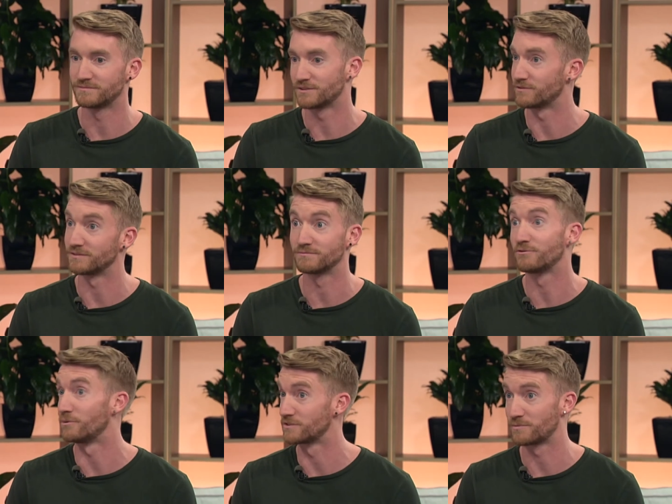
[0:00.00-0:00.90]
different
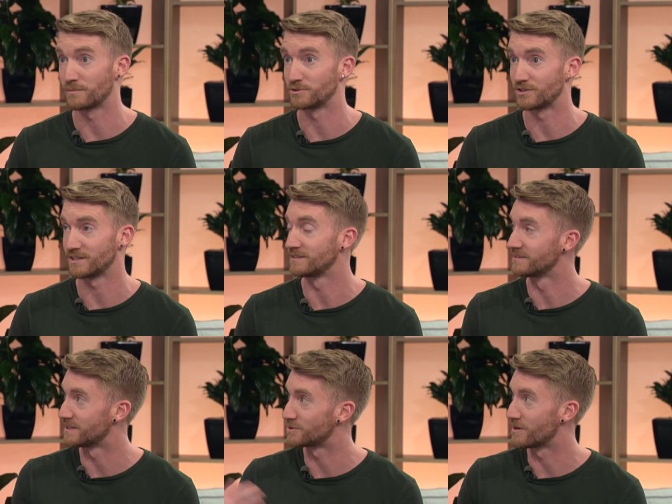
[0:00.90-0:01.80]
forms of puppetry.
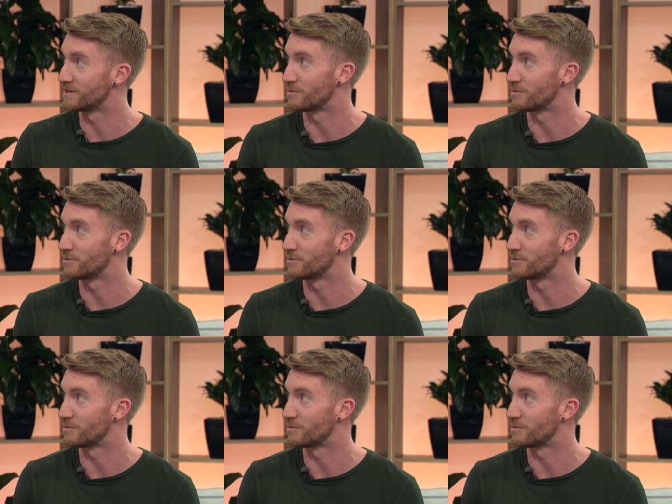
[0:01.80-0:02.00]
That's why he